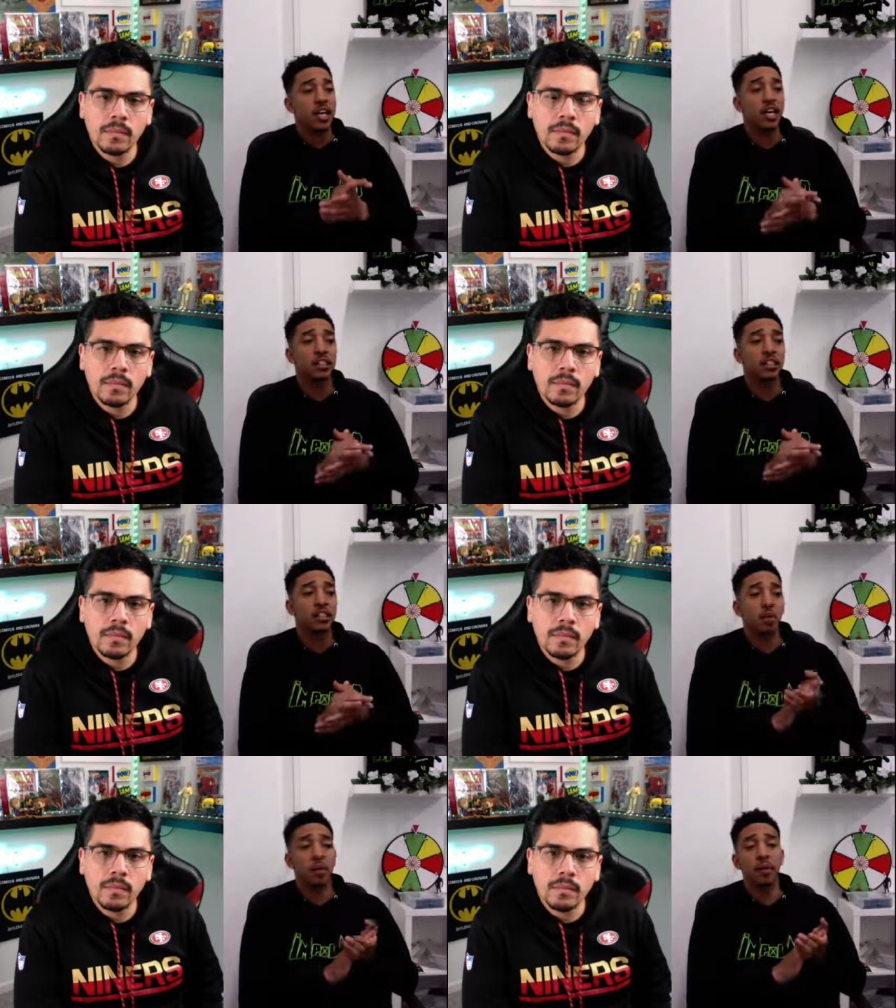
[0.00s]
Speaker 1: and it's
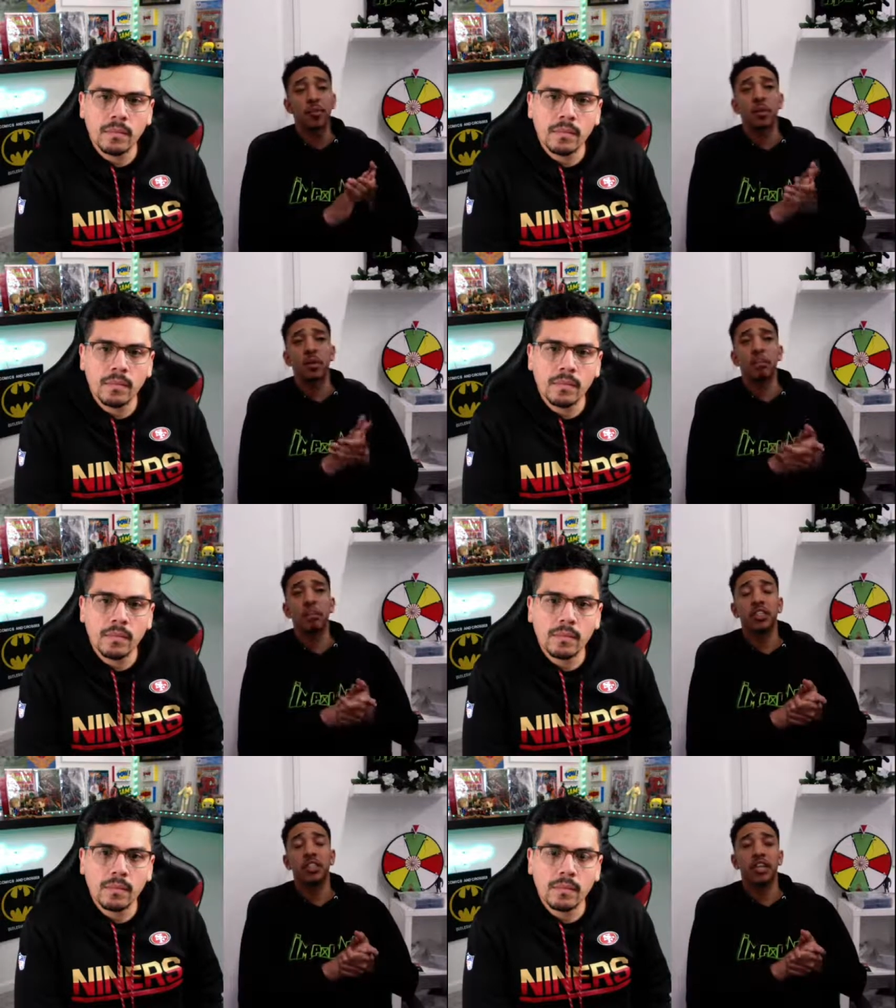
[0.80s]
still what I'm
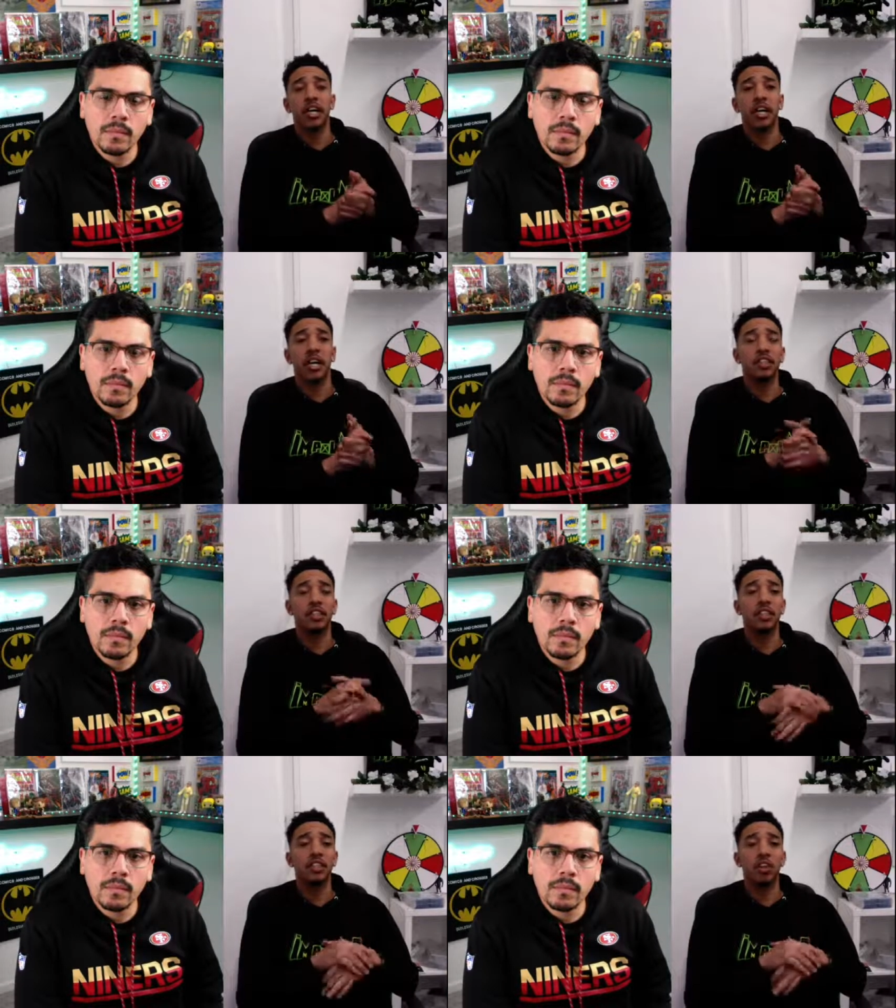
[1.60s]
doing, but it just kind of
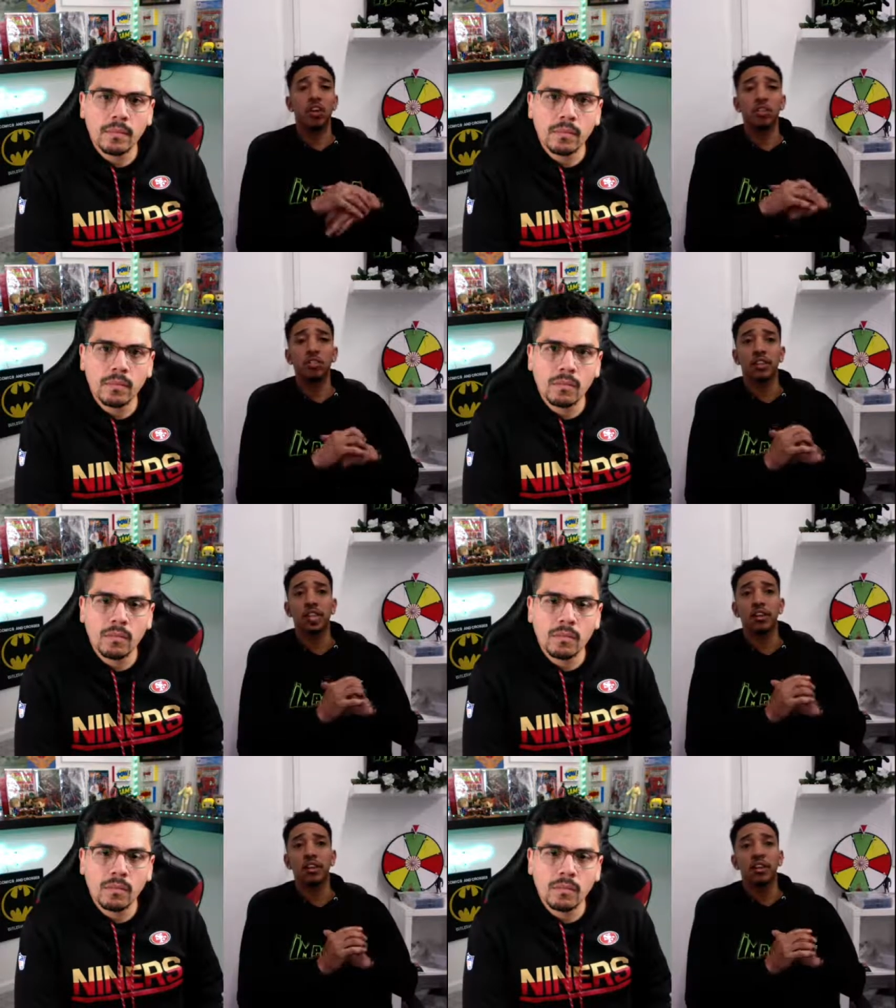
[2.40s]
has different goals
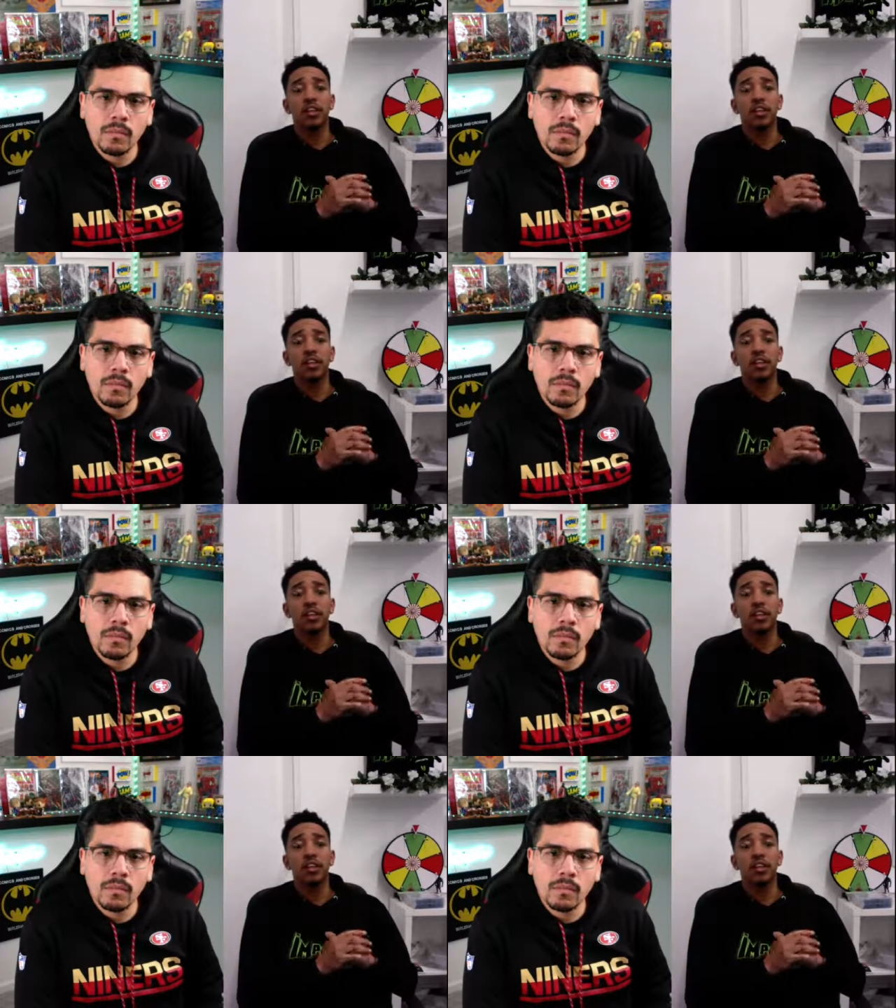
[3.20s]
now.